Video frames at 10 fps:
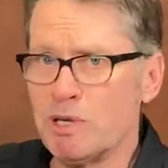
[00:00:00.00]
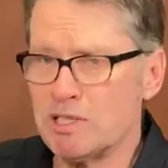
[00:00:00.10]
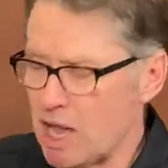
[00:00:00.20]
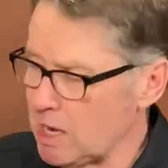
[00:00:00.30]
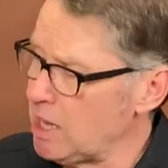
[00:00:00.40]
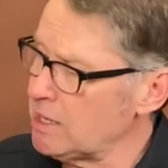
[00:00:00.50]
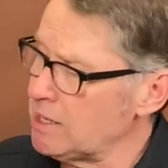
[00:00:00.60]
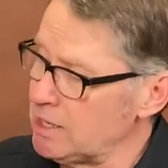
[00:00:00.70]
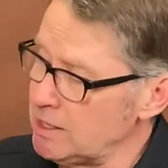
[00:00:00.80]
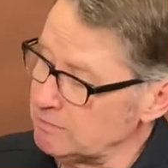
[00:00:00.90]

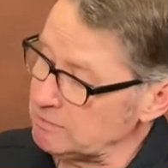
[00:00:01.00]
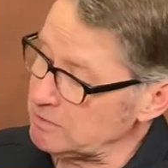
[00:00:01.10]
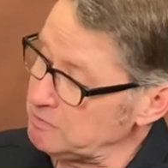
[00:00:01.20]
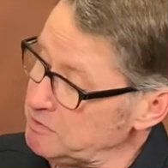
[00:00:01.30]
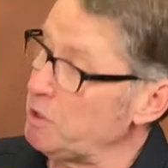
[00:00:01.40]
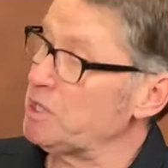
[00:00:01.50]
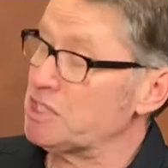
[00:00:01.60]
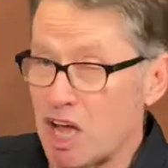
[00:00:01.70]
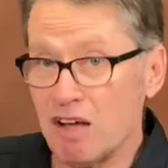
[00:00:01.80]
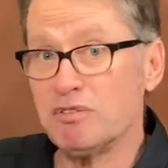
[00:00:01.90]
nylon, very
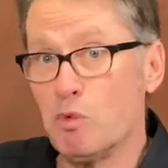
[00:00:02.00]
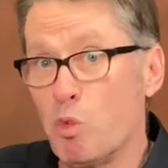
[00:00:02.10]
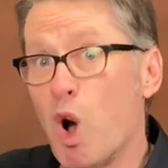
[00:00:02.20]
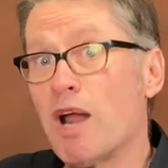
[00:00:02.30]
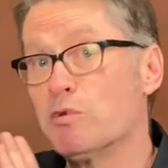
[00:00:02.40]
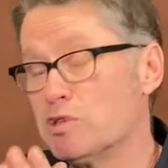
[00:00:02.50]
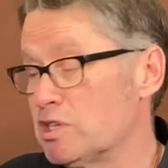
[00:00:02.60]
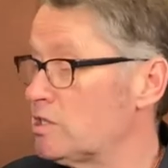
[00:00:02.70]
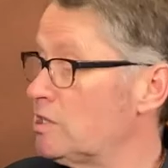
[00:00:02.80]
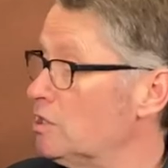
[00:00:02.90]
tough,
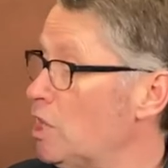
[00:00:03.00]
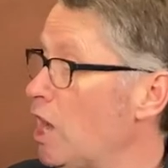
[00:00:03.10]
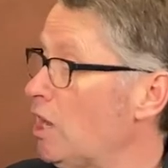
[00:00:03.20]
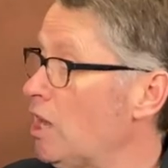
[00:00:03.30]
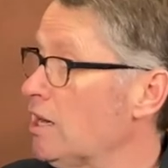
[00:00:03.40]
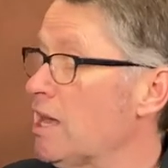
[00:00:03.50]
water-resistant nylon.